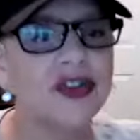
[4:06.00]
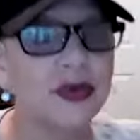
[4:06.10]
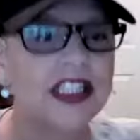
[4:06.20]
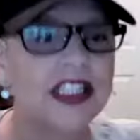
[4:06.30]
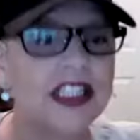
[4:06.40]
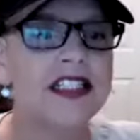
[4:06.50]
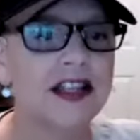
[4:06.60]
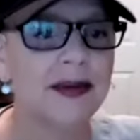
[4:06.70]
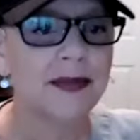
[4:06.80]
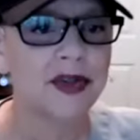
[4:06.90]
is you
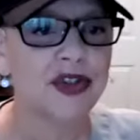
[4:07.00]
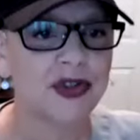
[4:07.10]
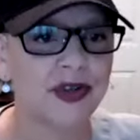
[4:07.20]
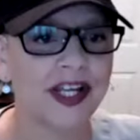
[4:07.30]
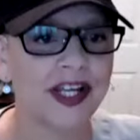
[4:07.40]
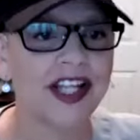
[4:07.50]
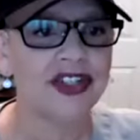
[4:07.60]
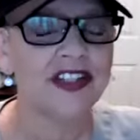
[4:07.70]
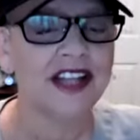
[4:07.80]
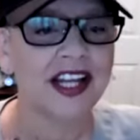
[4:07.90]
release the emotional
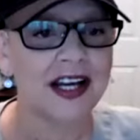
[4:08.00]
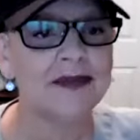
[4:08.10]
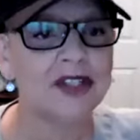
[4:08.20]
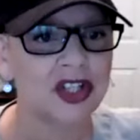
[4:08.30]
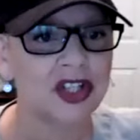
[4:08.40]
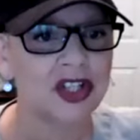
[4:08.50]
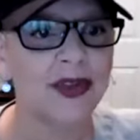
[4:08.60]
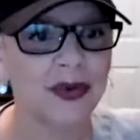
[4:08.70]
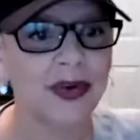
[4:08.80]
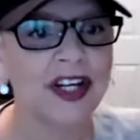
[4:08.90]
energy that comes
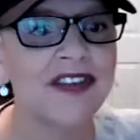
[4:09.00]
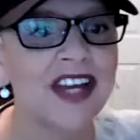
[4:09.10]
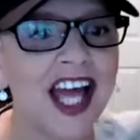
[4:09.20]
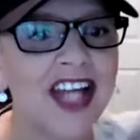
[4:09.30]
along with grief